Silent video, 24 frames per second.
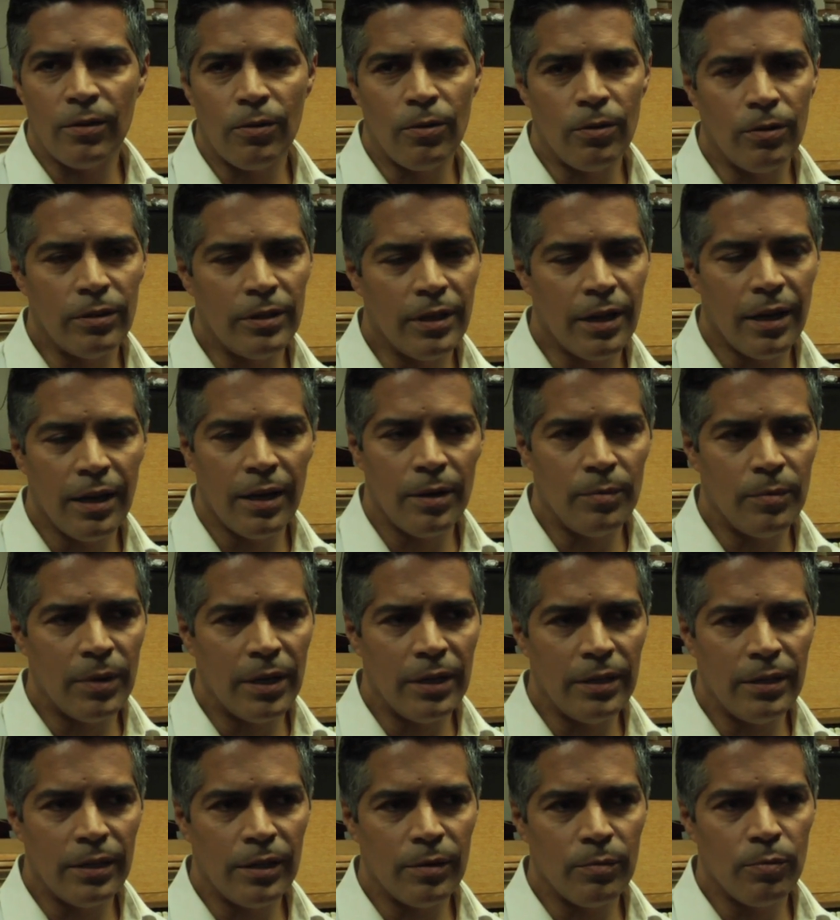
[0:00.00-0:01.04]
the whole time,
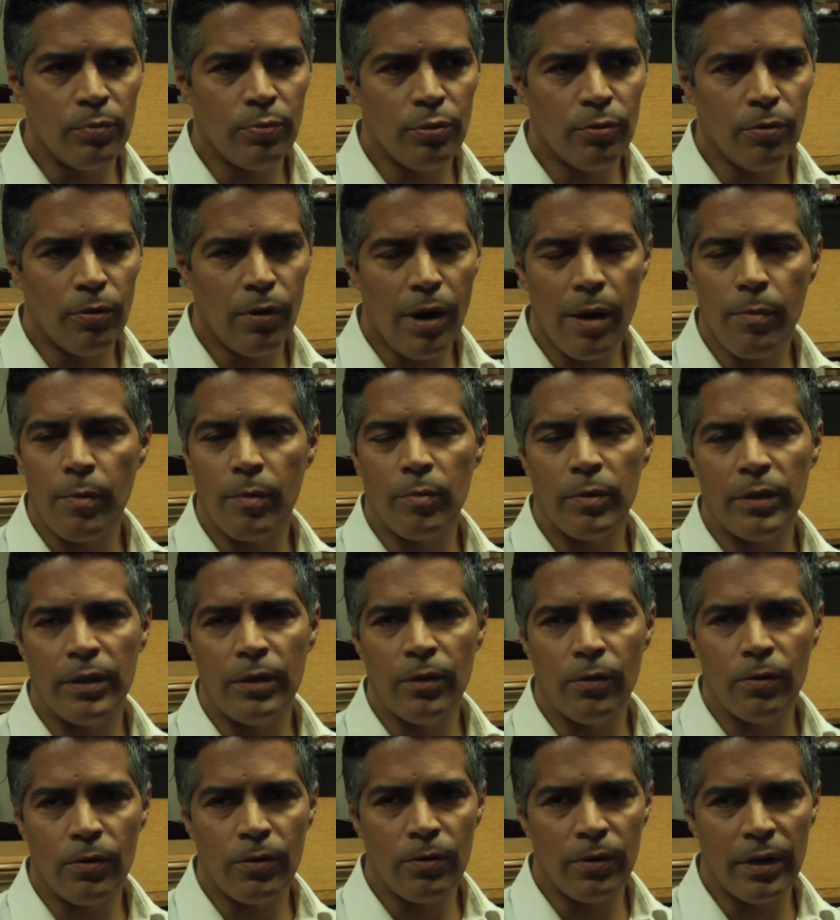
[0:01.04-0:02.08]
man, you could probably
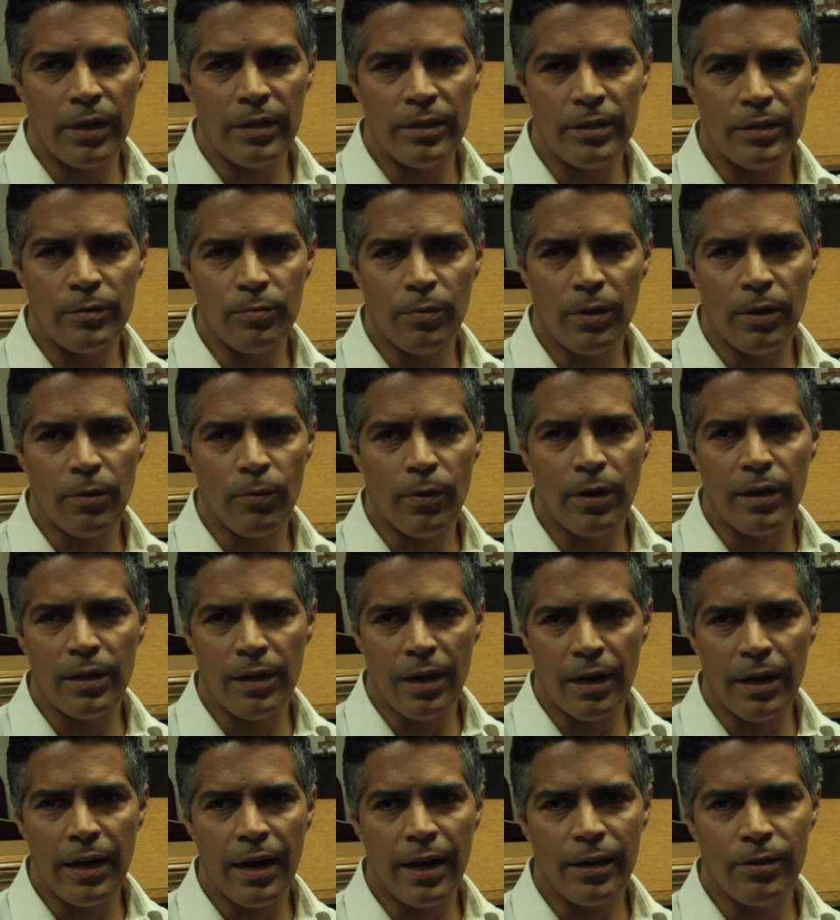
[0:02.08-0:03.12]
go crazy. It's probably why a
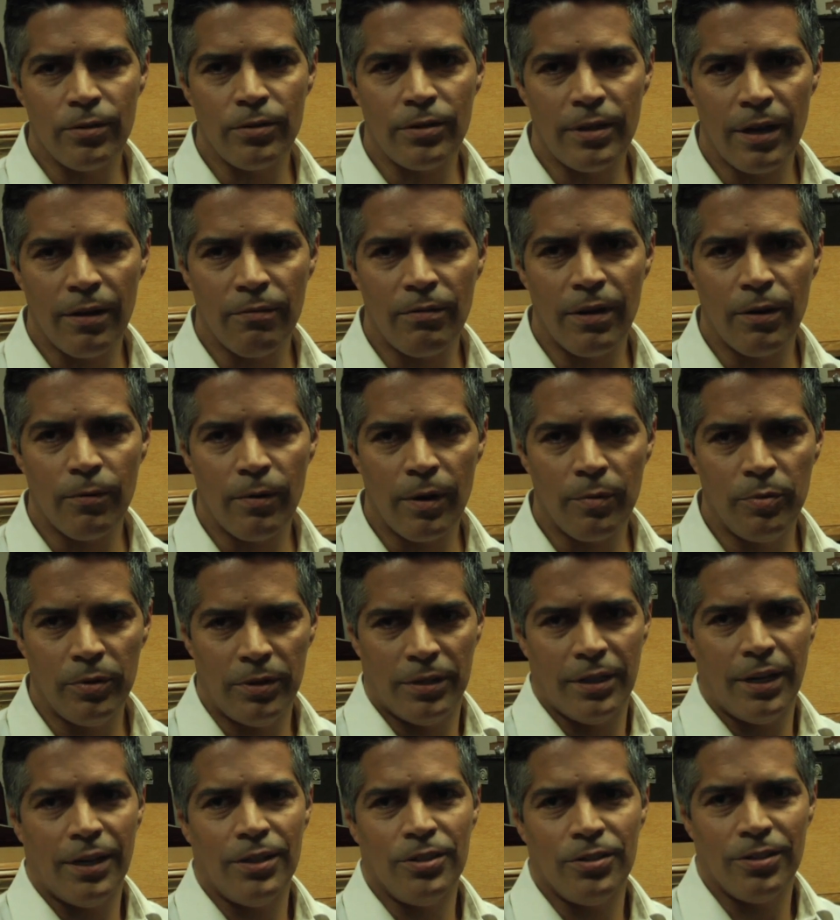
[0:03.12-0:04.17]
lot of actors have that
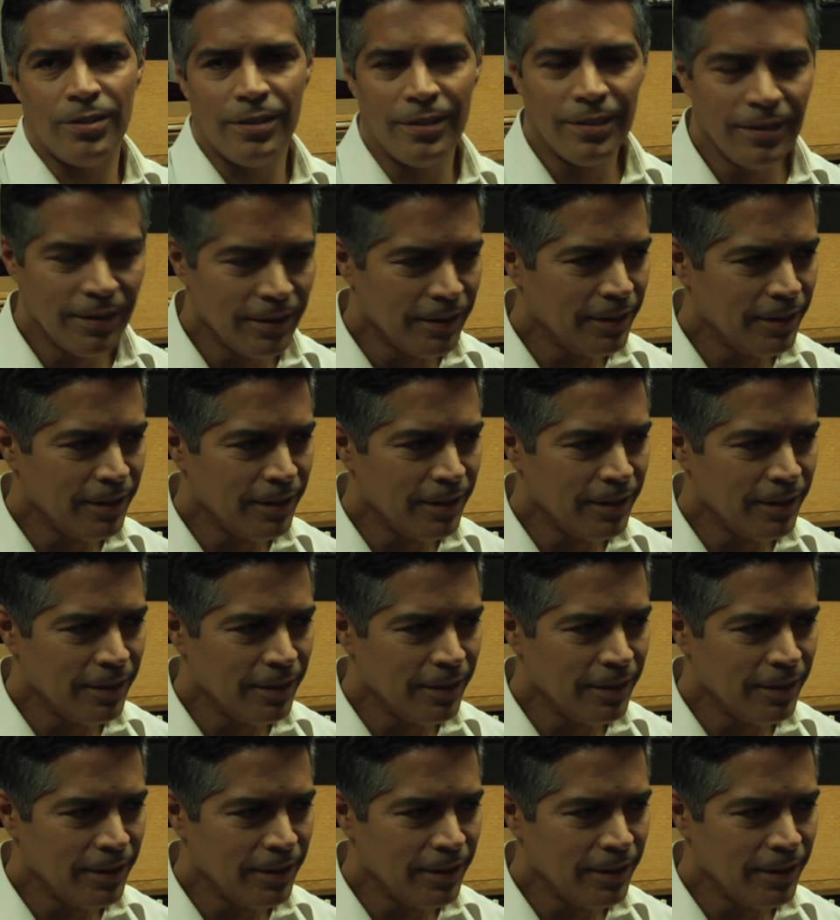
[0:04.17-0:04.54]
reputation.